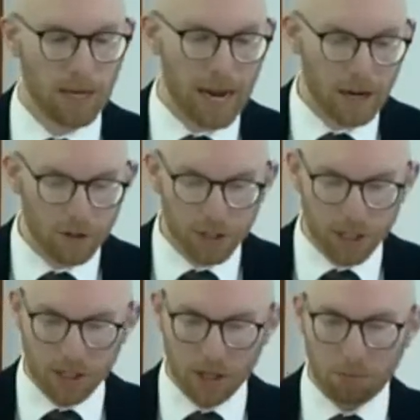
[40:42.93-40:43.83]
He
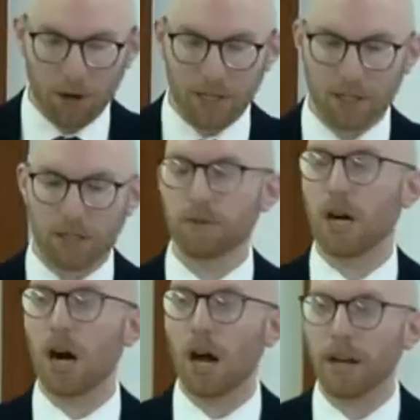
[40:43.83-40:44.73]
enters into the presence
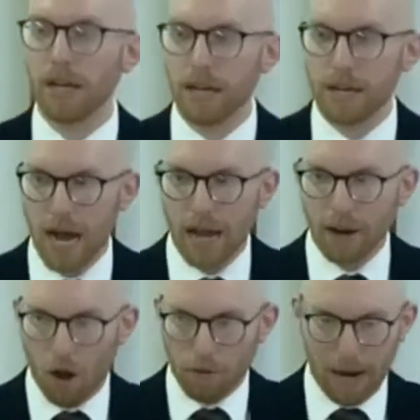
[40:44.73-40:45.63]
of God,
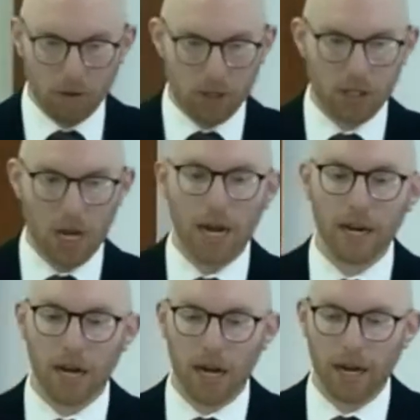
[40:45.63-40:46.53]
not on Mount
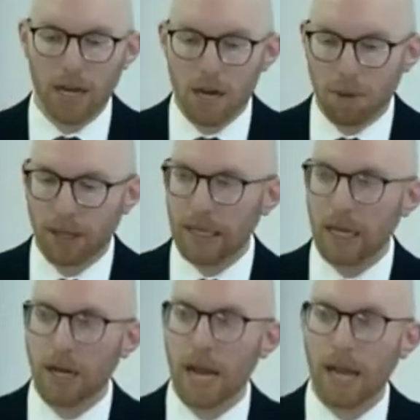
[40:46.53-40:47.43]
Sinai, but
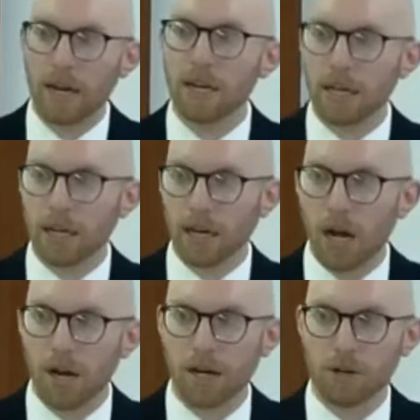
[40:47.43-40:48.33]
the
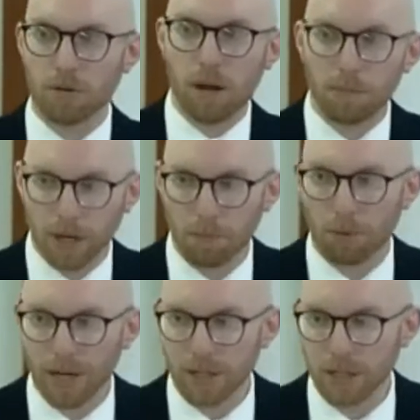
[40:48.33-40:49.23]
unending,
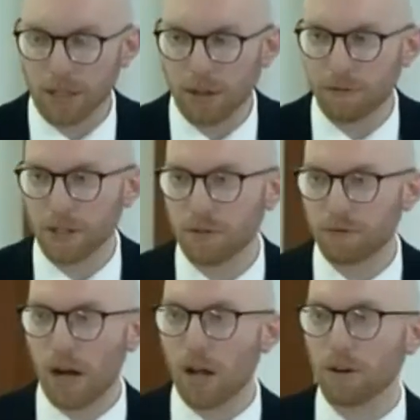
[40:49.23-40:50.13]
uninterrupted presence of
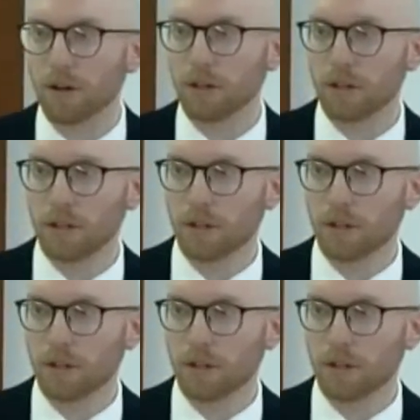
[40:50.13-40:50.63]
his Father,